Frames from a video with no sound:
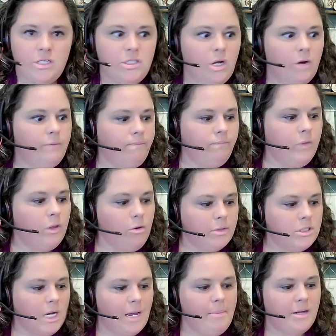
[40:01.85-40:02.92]
So, you know, we
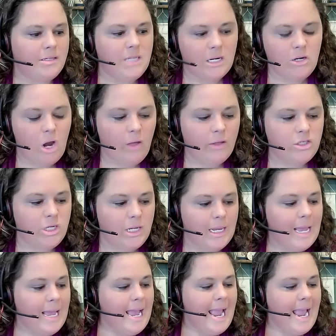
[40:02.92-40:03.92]
talk about technology,